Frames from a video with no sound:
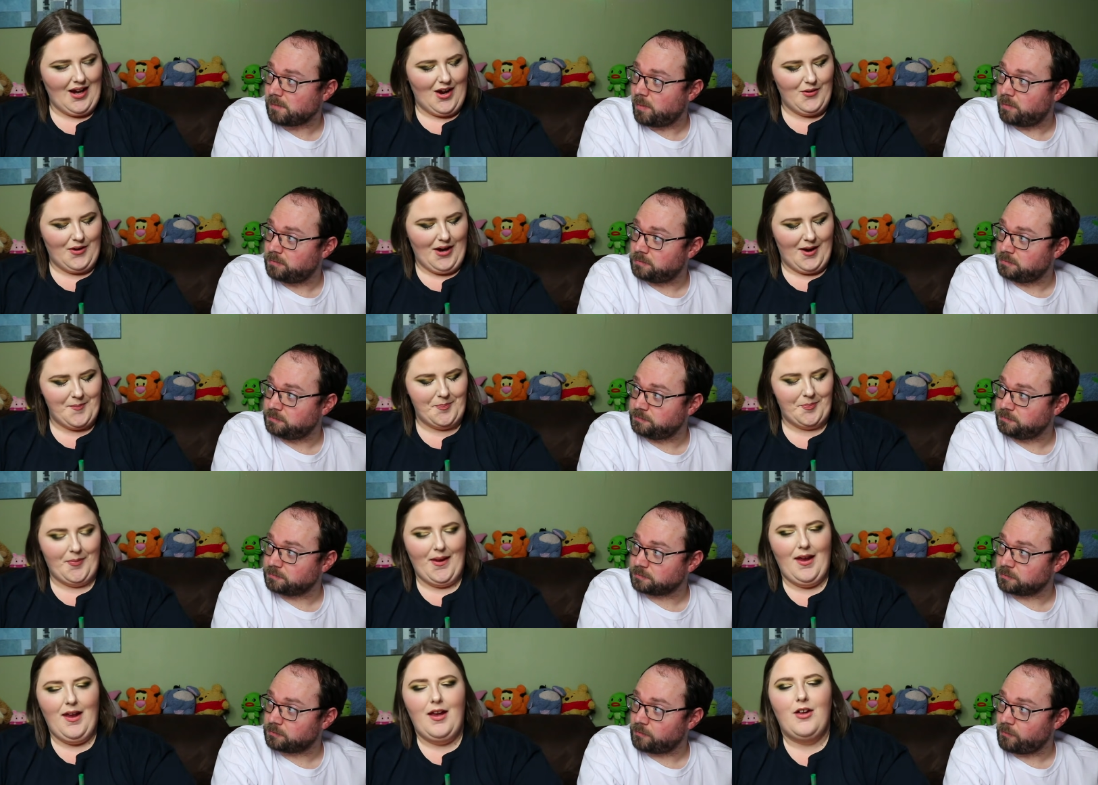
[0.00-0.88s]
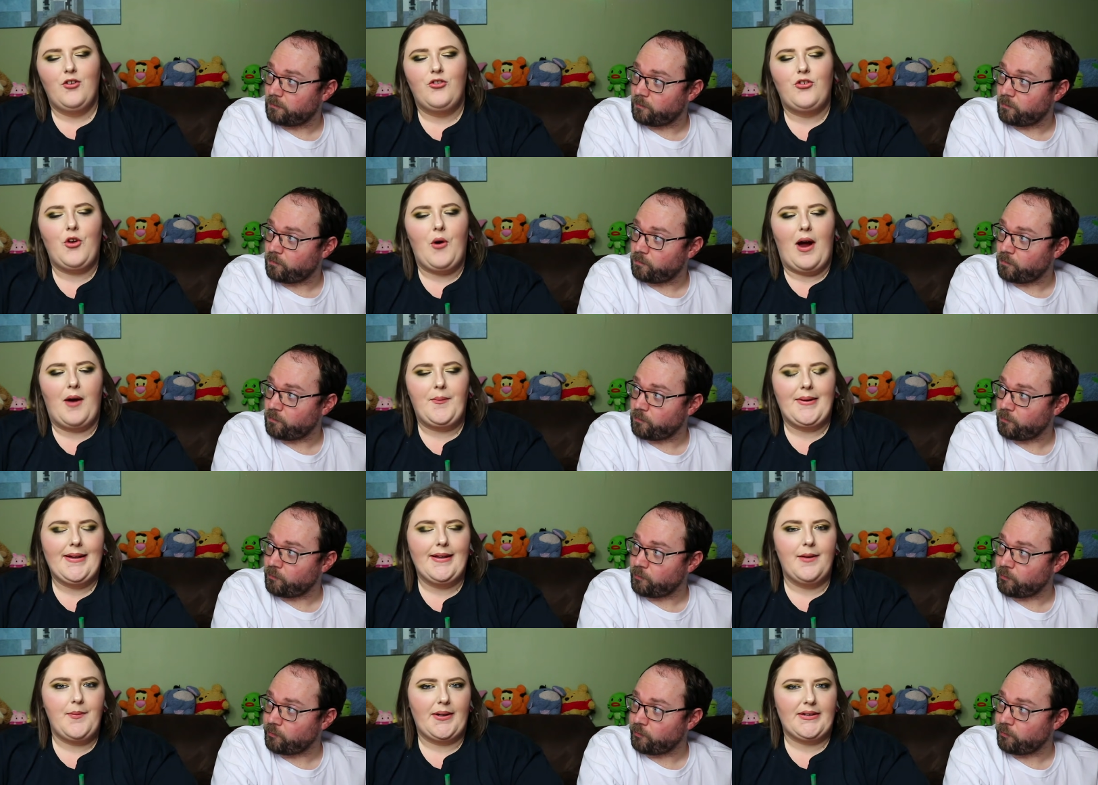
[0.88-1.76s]
Speaker 1: Okay. So I
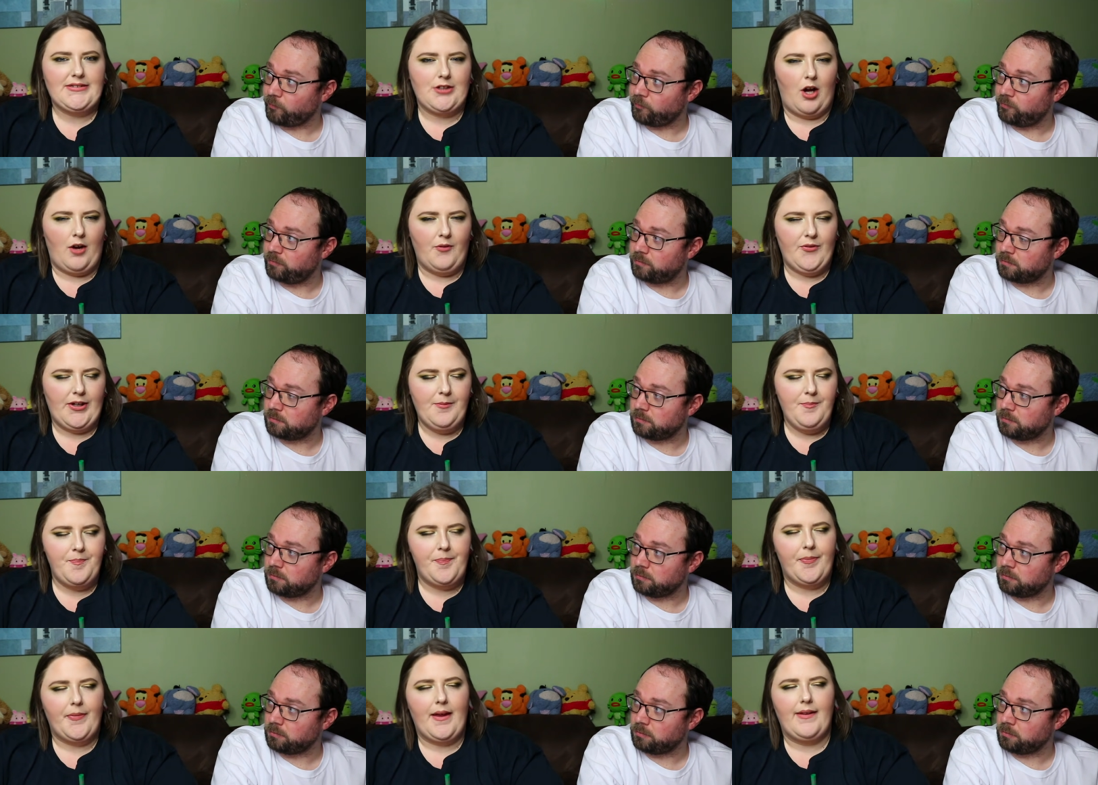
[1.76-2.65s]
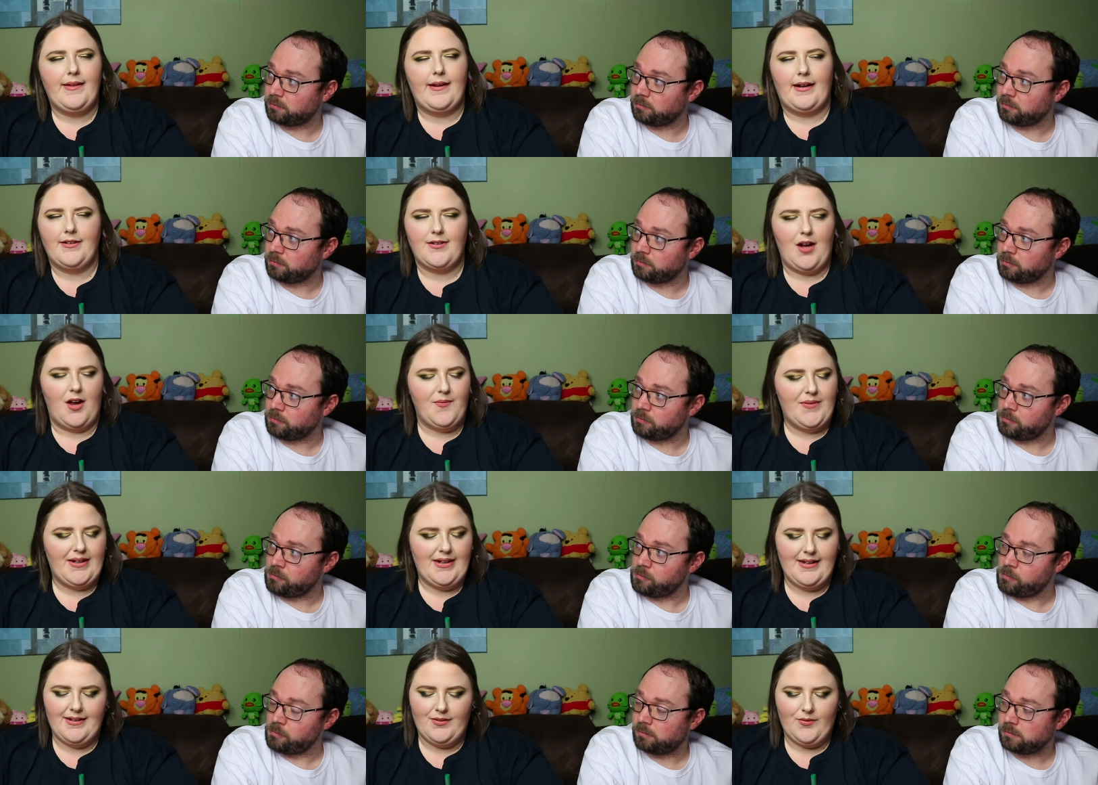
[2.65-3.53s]
really love iced coffee. I think iced
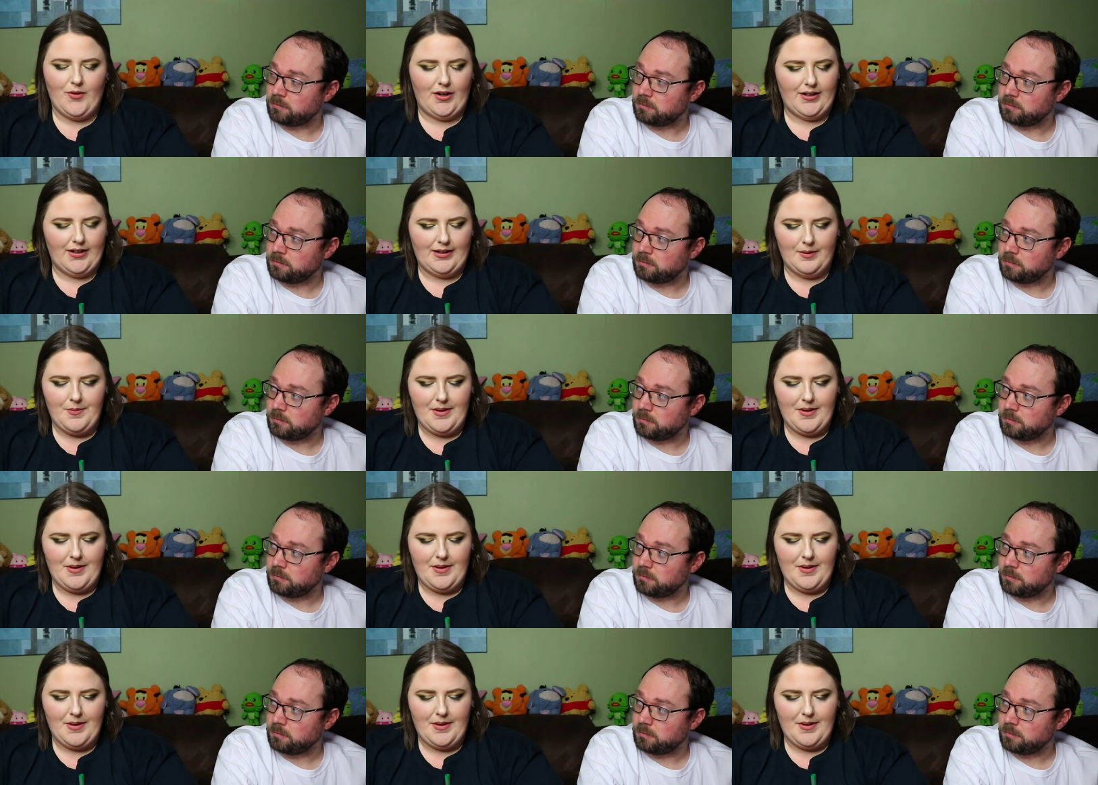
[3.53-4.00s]
coffee is fucking